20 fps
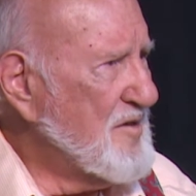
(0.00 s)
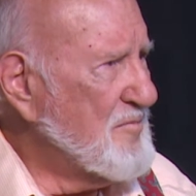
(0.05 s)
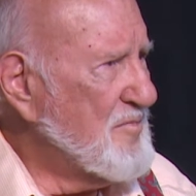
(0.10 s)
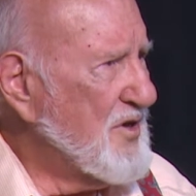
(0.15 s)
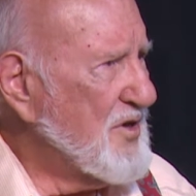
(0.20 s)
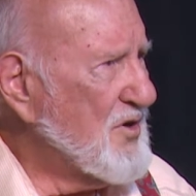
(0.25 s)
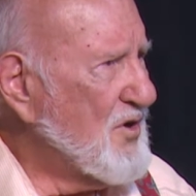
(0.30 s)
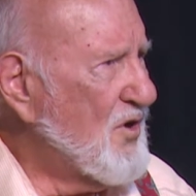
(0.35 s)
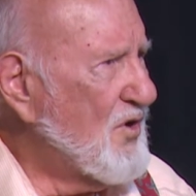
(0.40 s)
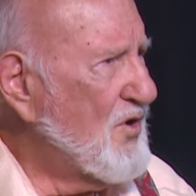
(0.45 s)

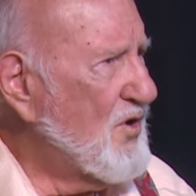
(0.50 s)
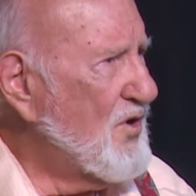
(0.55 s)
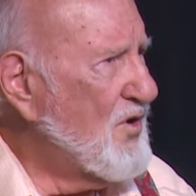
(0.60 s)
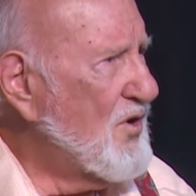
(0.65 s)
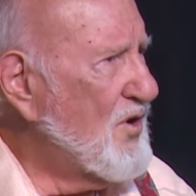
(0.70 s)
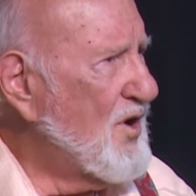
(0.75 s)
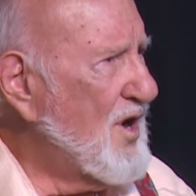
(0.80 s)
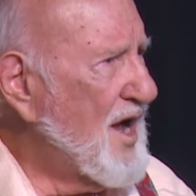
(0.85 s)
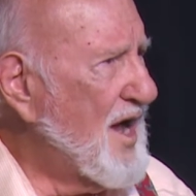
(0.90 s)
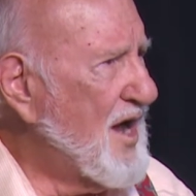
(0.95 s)
but
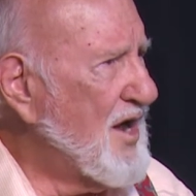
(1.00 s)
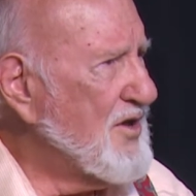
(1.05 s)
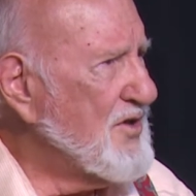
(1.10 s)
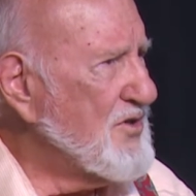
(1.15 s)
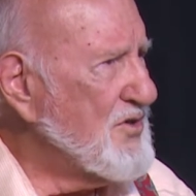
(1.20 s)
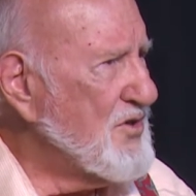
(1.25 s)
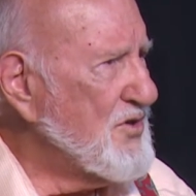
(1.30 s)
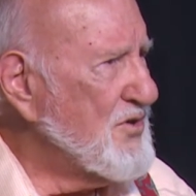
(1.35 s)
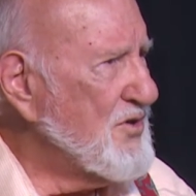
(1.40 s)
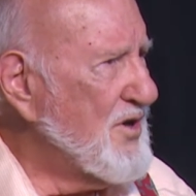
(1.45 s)
oh, how
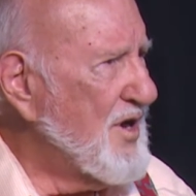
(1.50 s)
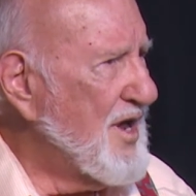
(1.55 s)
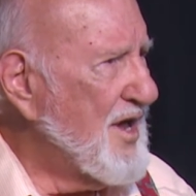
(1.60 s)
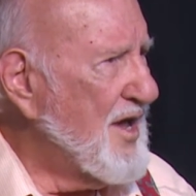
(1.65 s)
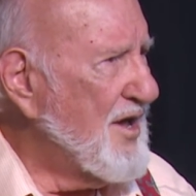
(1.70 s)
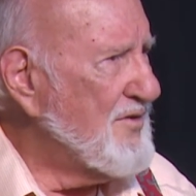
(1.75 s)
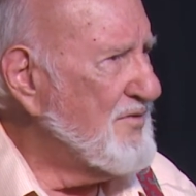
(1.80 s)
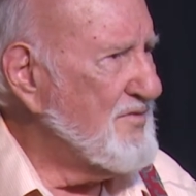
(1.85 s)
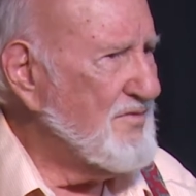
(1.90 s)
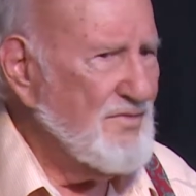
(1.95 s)
you
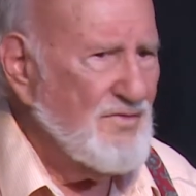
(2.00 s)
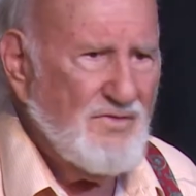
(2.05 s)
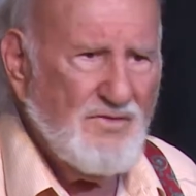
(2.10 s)
have